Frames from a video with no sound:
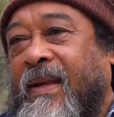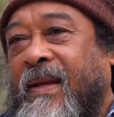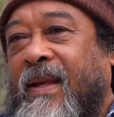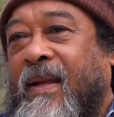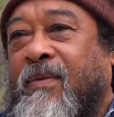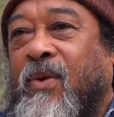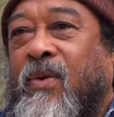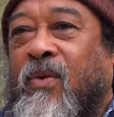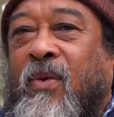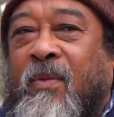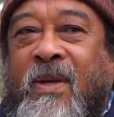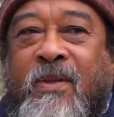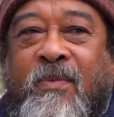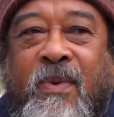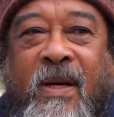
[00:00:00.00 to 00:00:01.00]
Leave the
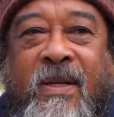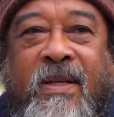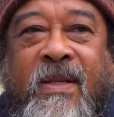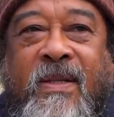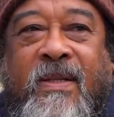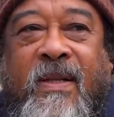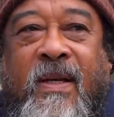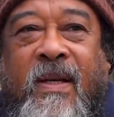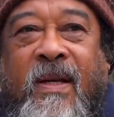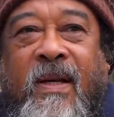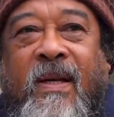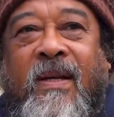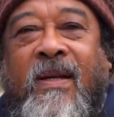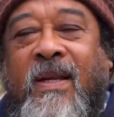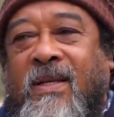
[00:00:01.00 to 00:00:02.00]
room as presence.
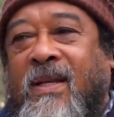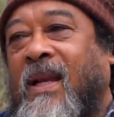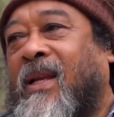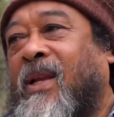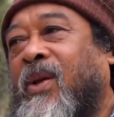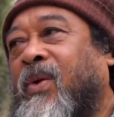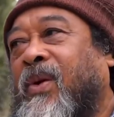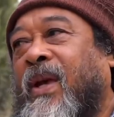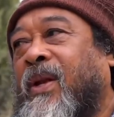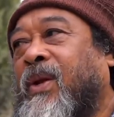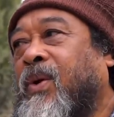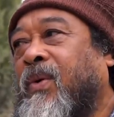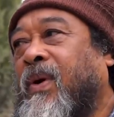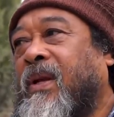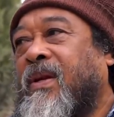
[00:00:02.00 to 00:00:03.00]
This little you
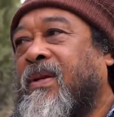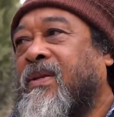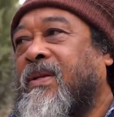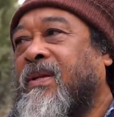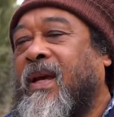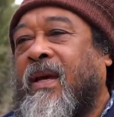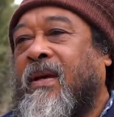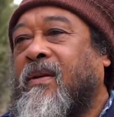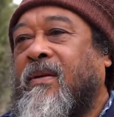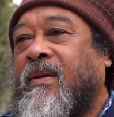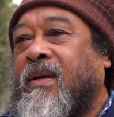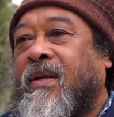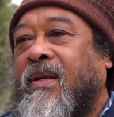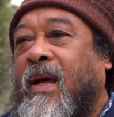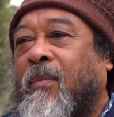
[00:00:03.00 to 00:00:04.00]
can do, and doesn't take
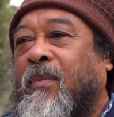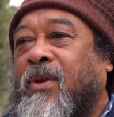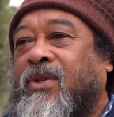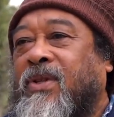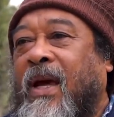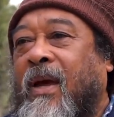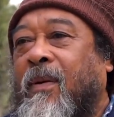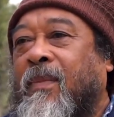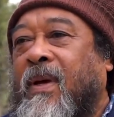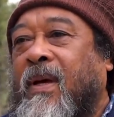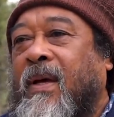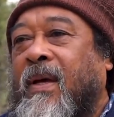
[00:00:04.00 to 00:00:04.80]
that much time.